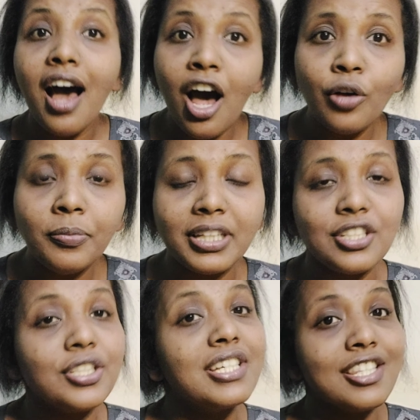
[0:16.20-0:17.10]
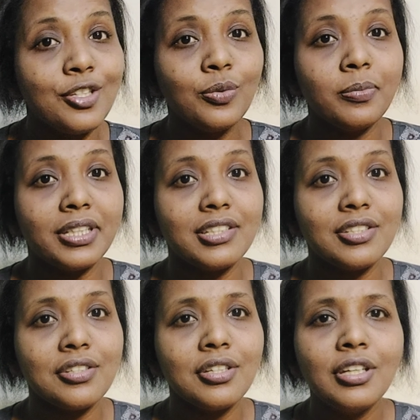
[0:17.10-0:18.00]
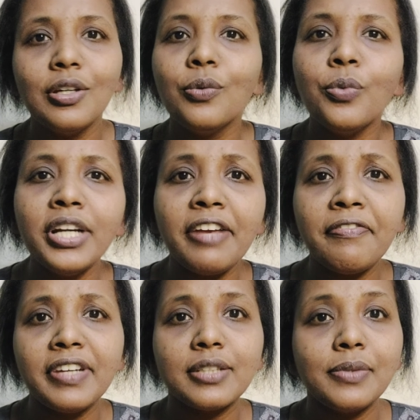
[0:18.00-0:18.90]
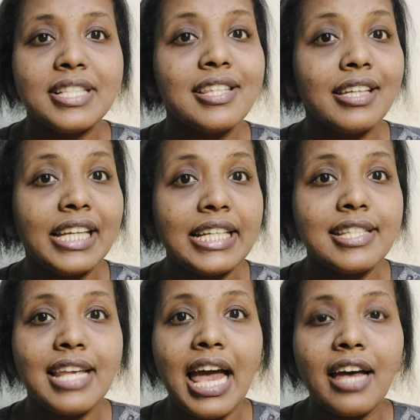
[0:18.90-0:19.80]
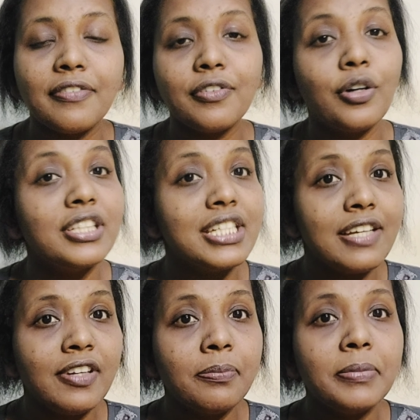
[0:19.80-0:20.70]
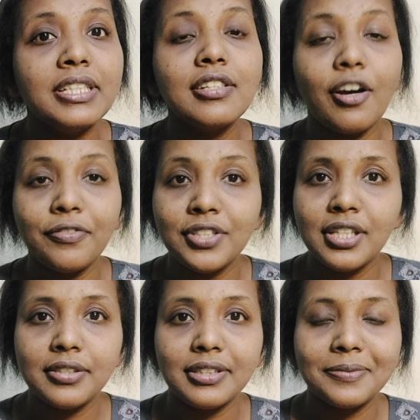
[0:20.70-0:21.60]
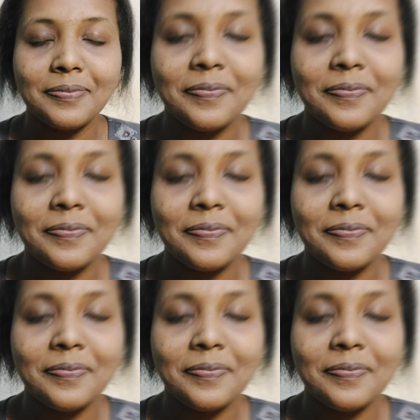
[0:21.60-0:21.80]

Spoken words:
How much is too much? What effect will screens have on the development of children?